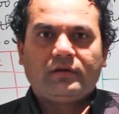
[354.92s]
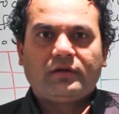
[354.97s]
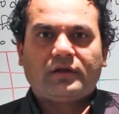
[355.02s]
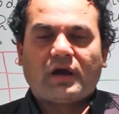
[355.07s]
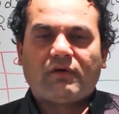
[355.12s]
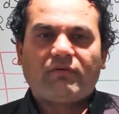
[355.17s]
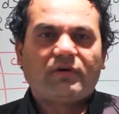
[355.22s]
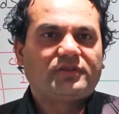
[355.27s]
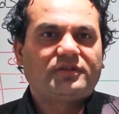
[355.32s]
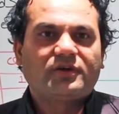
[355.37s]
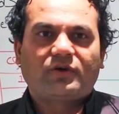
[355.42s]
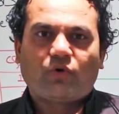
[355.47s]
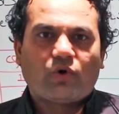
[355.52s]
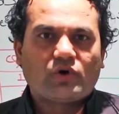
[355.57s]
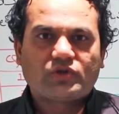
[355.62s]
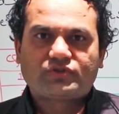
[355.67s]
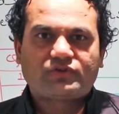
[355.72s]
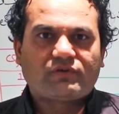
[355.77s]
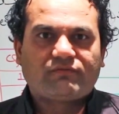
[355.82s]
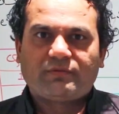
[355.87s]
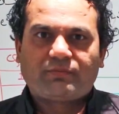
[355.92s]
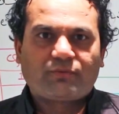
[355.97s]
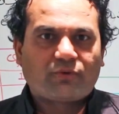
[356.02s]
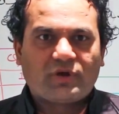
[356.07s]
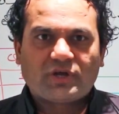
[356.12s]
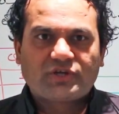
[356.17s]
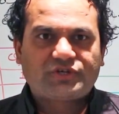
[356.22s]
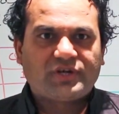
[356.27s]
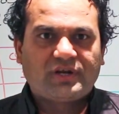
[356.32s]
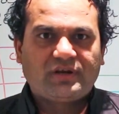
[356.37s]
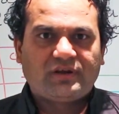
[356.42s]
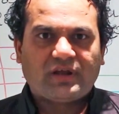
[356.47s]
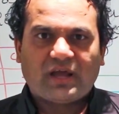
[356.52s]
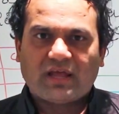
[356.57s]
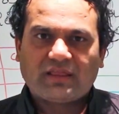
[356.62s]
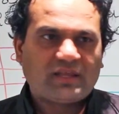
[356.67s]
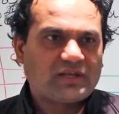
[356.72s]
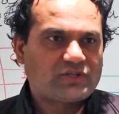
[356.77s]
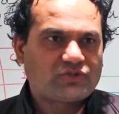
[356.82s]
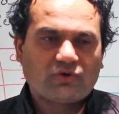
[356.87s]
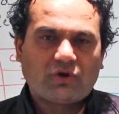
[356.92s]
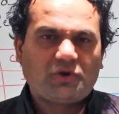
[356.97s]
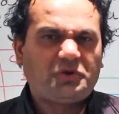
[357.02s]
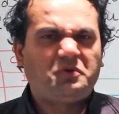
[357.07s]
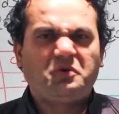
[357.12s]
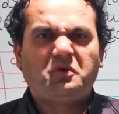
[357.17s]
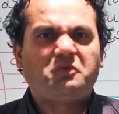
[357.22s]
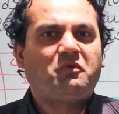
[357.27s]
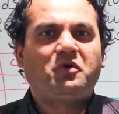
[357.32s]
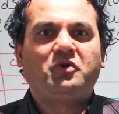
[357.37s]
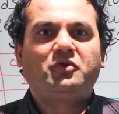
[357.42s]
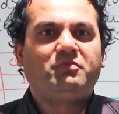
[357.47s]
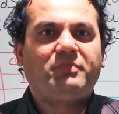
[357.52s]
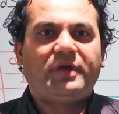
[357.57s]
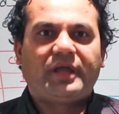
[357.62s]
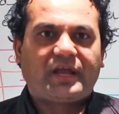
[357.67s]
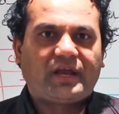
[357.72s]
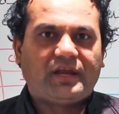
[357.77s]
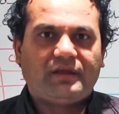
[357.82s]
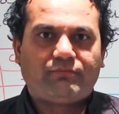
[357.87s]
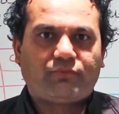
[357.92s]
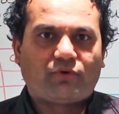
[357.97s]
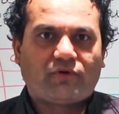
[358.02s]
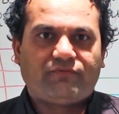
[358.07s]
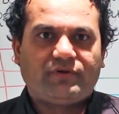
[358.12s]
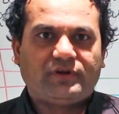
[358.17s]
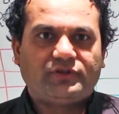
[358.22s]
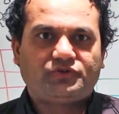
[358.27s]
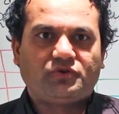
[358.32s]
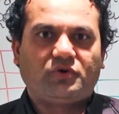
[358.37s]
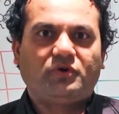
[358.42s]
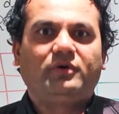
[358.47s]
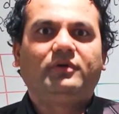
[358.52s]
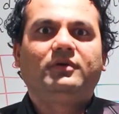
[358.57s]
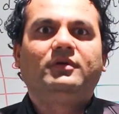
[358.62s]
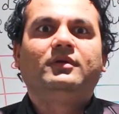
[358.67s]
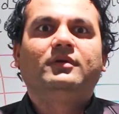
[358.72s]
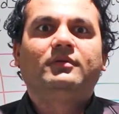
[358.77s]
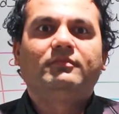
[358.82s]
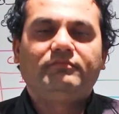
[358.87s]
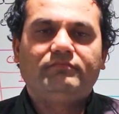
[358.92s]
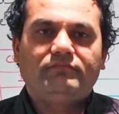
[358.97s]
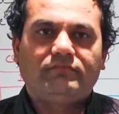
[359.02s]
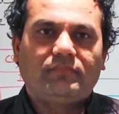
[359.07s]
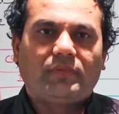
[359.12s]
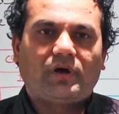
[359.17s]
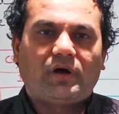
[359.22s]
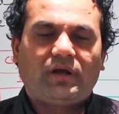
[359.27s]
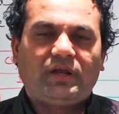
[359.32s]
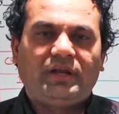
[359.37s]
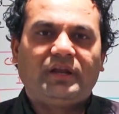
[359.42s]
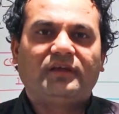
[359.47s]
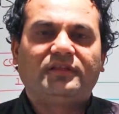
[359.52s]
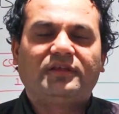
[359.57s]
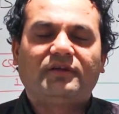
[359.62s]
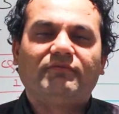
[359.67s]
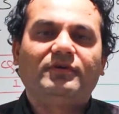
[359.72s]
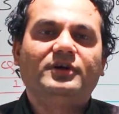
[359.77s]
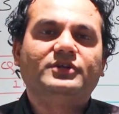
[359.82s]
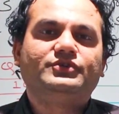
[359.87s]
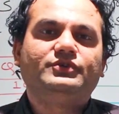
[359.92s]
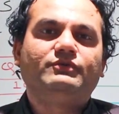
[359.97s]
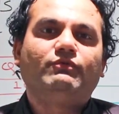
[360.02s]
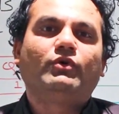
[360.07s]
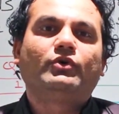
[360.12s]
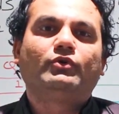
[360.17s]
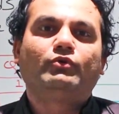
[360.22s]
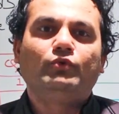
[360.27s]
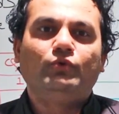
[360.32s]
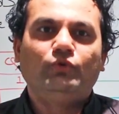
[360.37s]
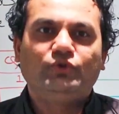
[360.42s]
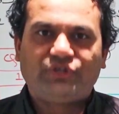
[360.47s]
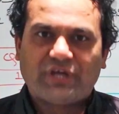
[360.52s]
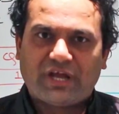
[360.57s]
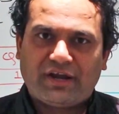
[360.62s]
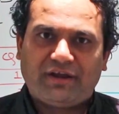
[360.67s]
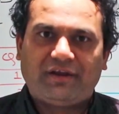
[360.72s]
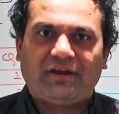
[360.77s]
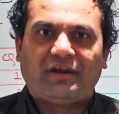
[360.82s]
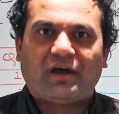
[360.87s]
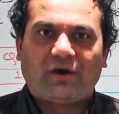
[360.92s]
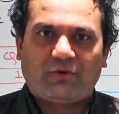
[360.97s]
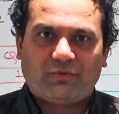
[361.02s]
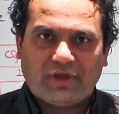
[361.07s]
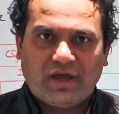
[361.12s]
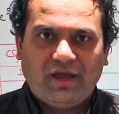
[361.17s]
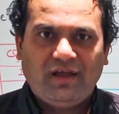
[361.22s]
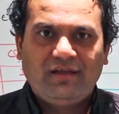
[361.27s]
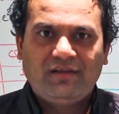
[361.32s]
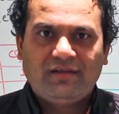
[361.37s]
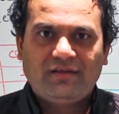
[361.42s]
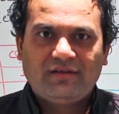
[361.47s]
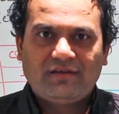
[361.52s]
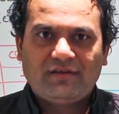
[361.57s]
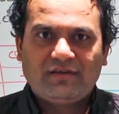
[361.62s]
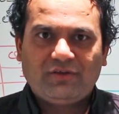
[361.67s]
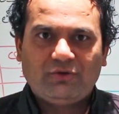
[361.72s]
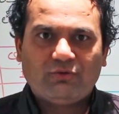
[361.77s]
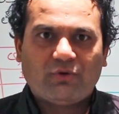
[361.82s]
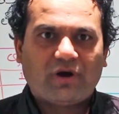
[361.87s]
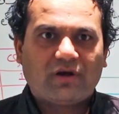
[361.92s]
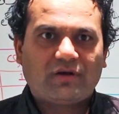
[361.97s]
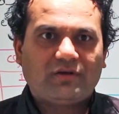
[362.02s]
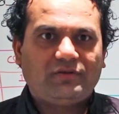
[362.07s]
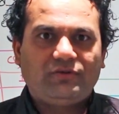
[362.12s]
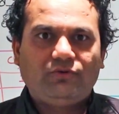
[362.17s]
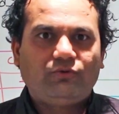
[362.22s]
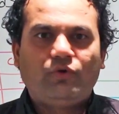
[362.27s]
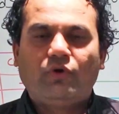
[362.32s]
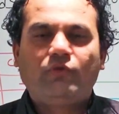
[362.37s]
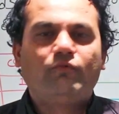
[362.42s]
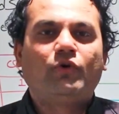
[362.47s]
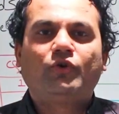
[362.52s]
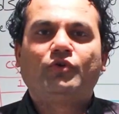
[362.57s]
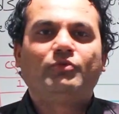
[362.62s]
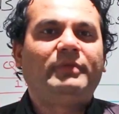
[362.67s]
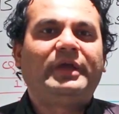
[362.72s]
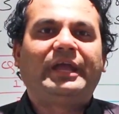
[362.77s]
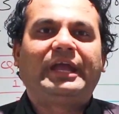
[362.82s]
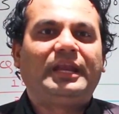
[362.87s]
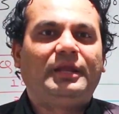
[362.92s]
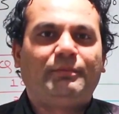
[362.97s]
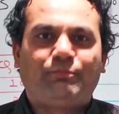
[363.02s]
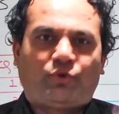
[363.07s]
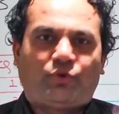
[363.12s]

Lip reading: cover the cost of the production, and that's all. You don't want to make any profit. So in other words, you want to do charity now. Yeah, you don't want to make any